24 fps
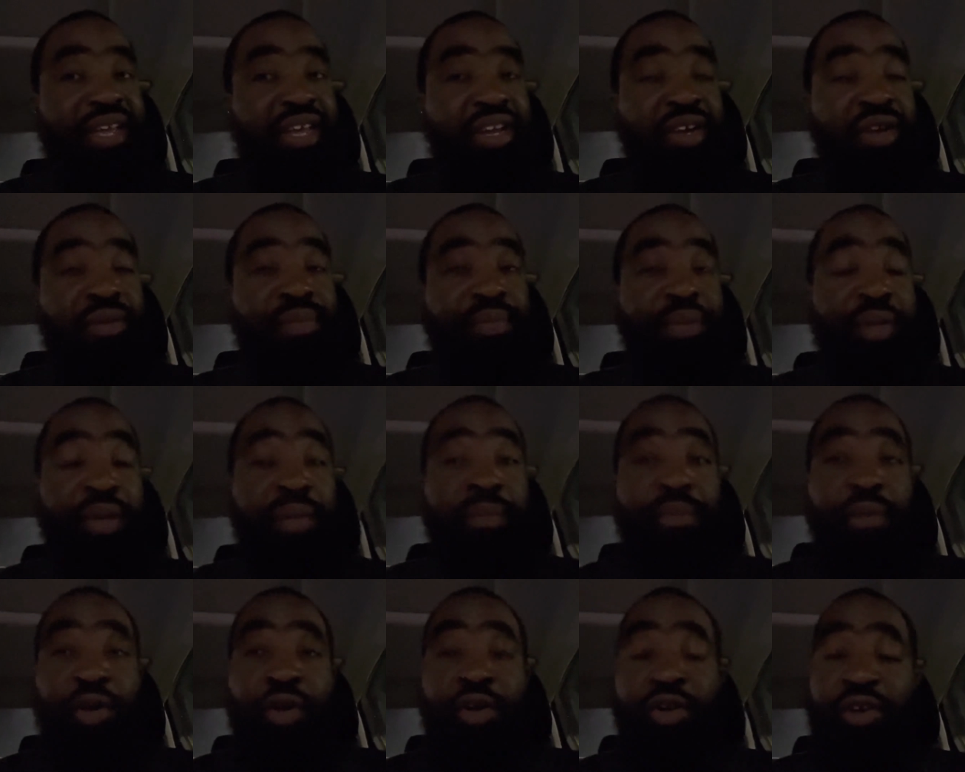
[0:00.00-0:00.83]
could be a
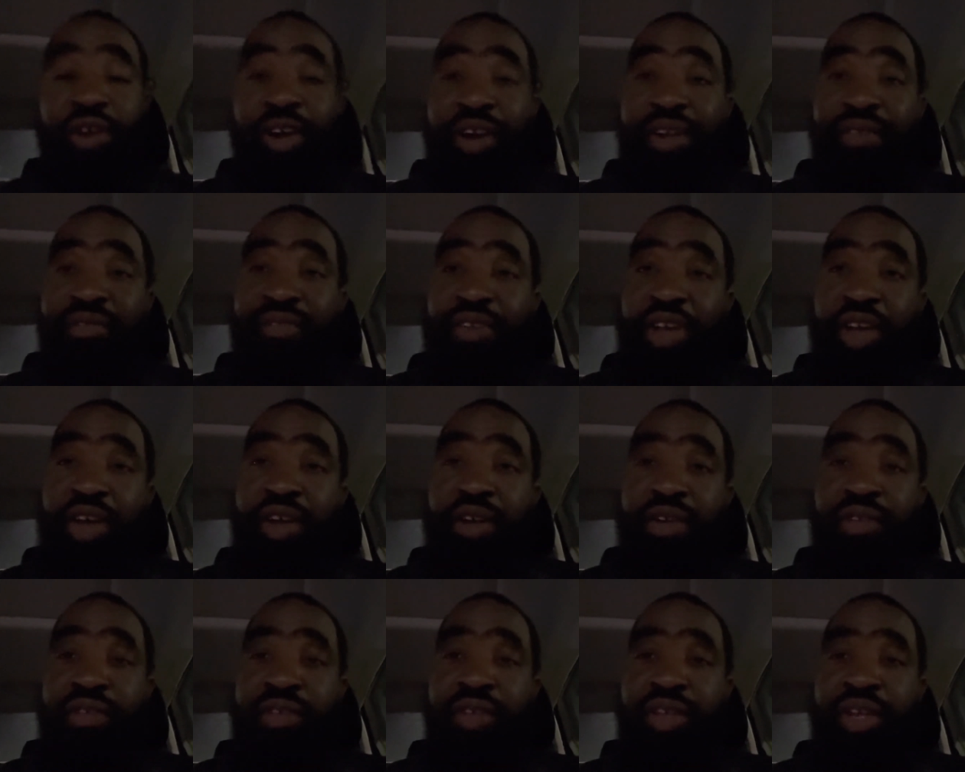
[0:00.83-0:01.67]
murder
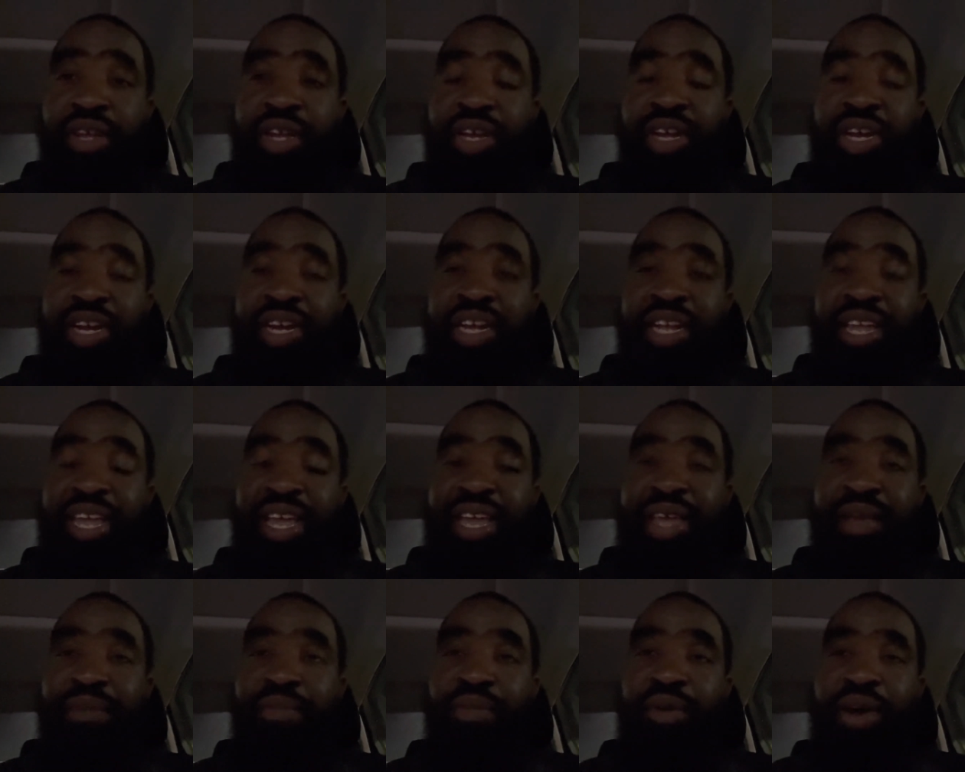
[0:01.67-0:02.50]
involved.
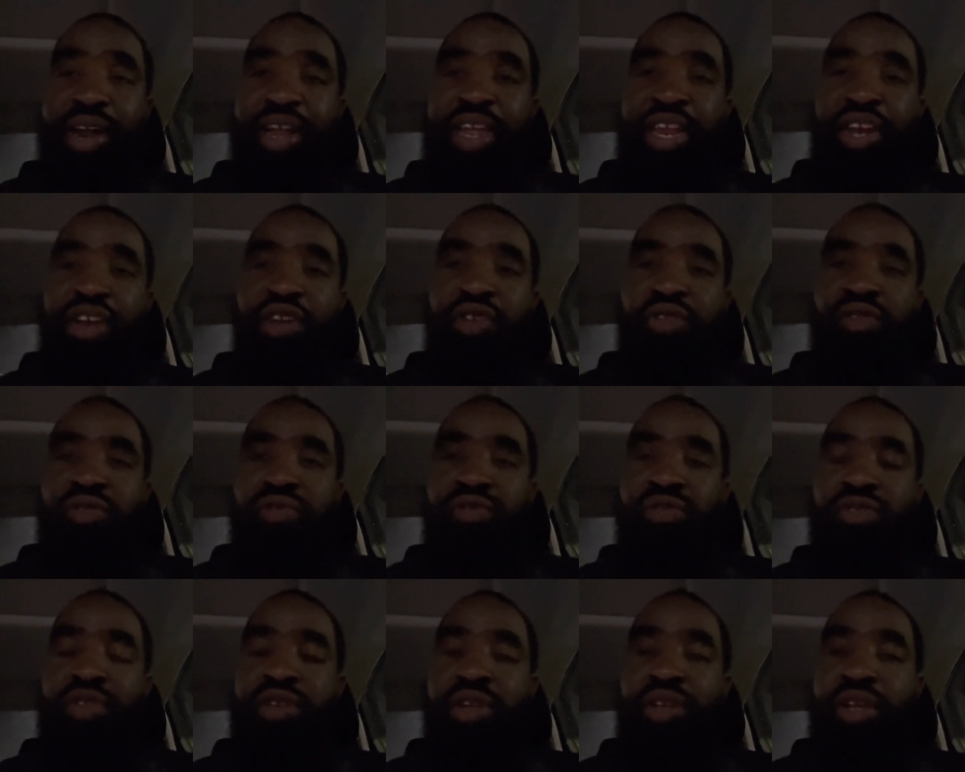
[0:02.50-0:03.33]
Again, breaking news.